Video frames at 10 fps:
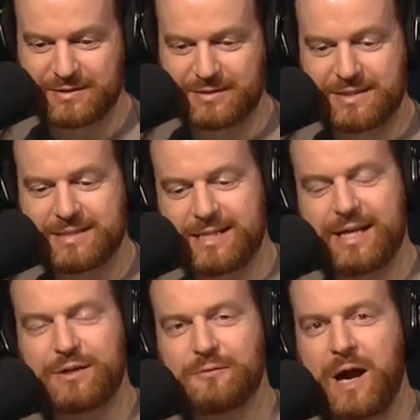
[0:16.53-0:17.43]
This is the
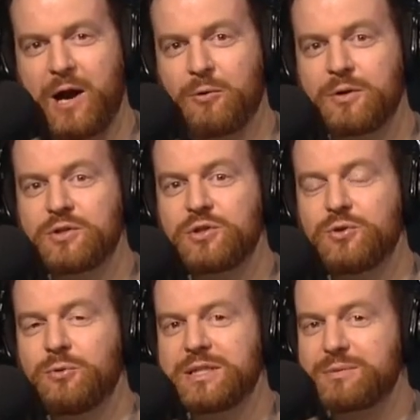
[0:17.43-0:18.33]
end of Hour
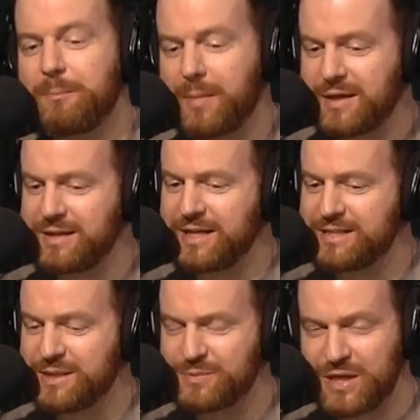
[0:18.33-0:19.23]
two. It's Monday,
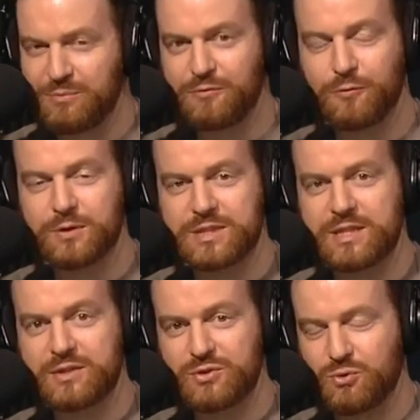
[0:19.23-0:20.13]
September
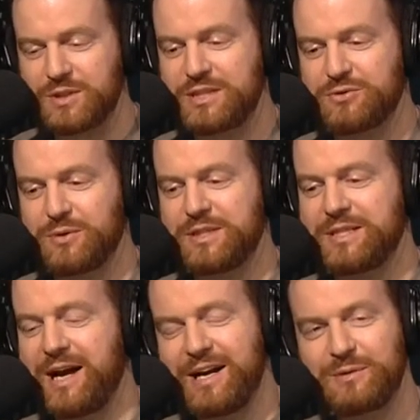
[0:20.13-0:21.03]
fourteenth, twenty
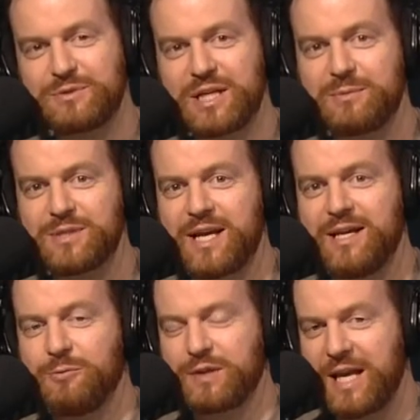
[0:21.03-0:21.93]
twenty. I am James
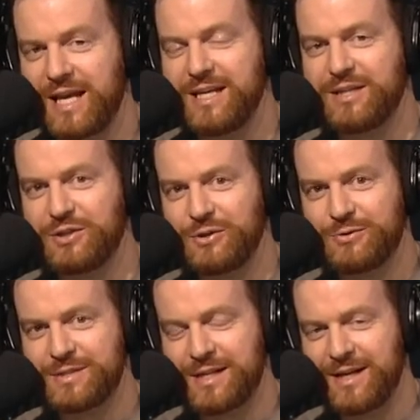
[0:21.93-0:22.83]
Hake with Hake
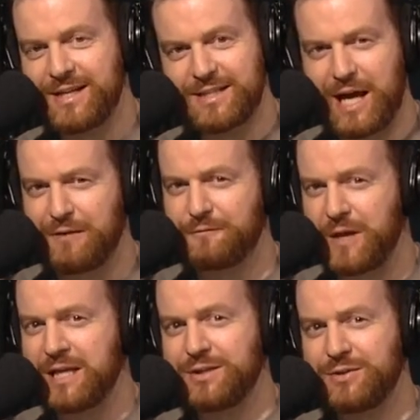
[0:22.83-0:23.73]
News, not
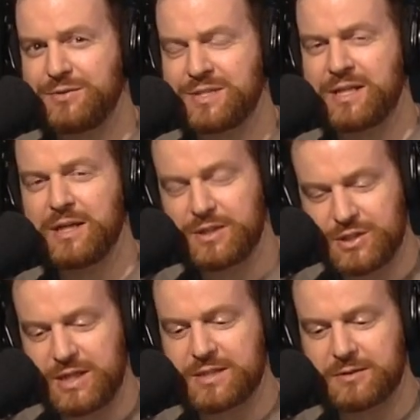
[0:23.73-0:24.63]
fake news.
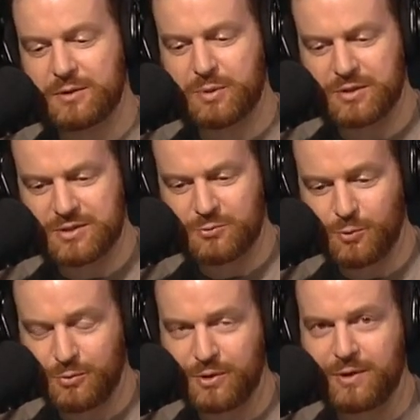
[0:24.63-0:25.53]
Jesse Lee Peterson
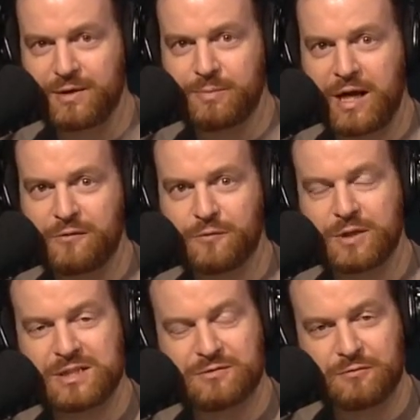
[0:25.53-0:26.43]
will be right back for
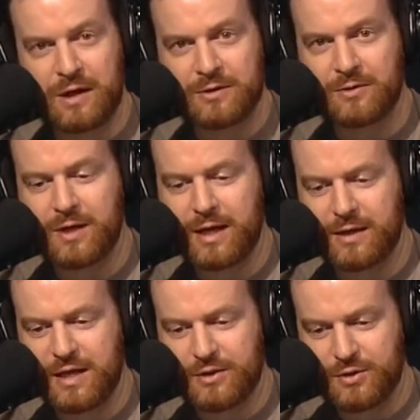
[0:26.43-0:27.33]
his final
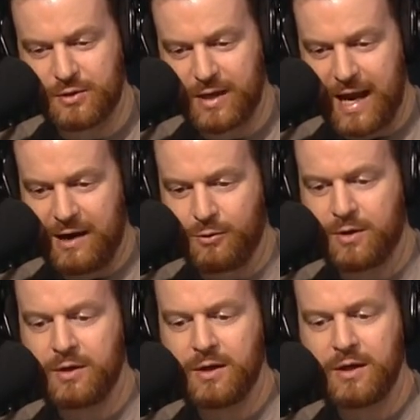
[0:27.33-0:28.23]
and third
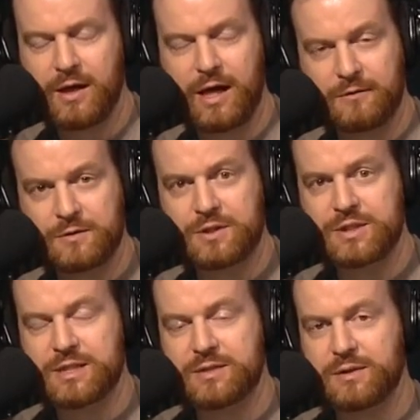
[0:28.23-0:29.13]
hour. After the
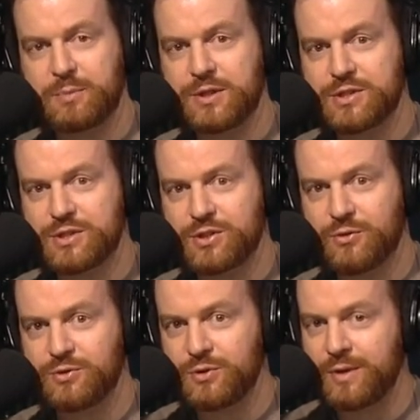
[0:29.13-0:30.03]
Jesse Lee Peterson
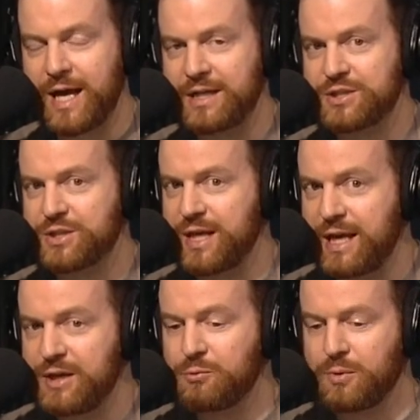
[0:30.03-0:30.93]
show, do catch The
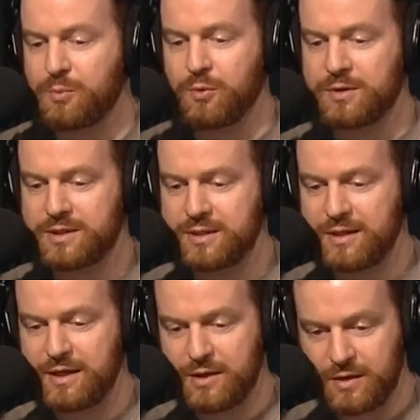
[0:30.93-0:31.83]
Hake Report,
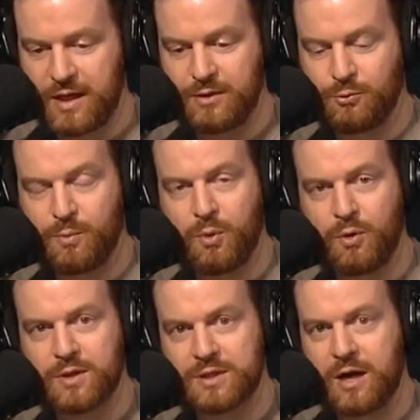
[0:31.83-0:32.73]
the hake
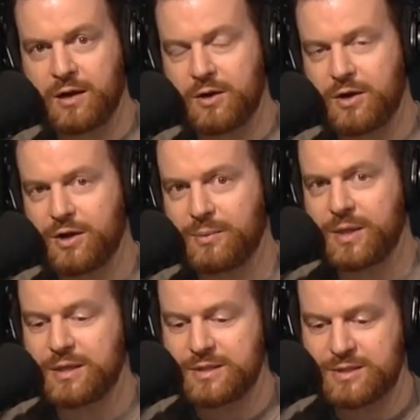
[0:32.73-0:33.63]
report dot
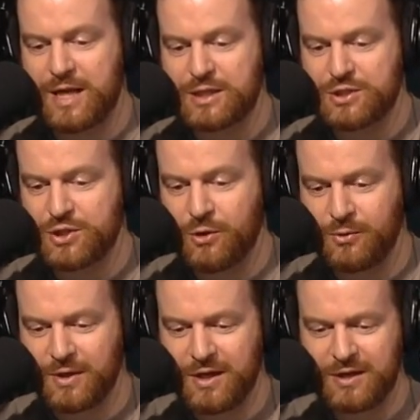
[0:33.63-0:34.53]
com slash
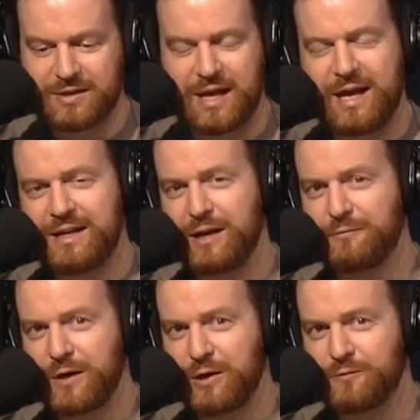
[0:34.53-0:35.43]
show. The N F
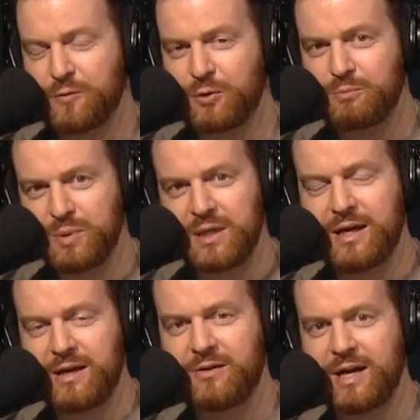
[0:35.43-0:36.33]
L for B
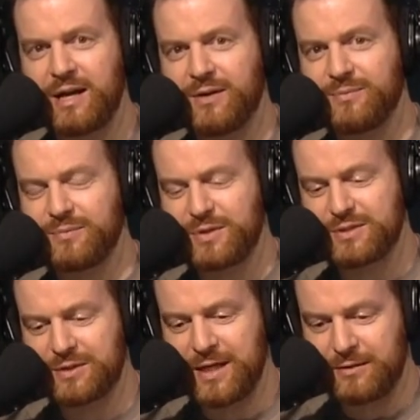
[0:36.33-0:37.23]
L M. These
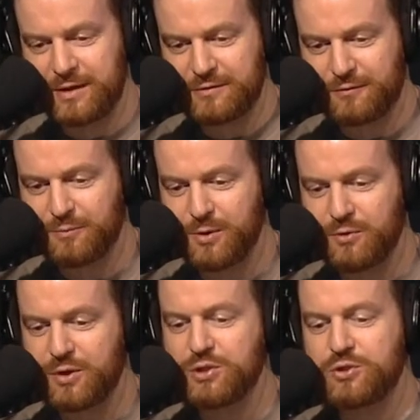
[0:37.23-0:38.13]
are headlines from
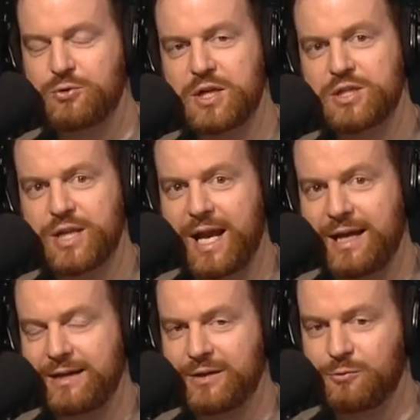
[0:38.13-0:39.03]
both Drudge
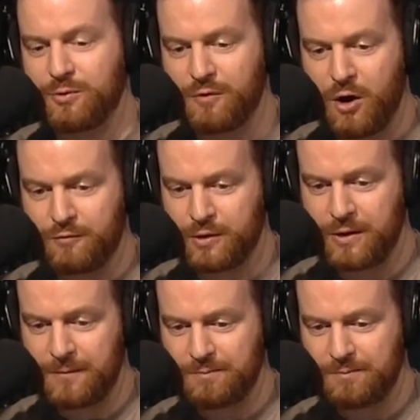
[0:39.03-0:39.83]
and Revolver.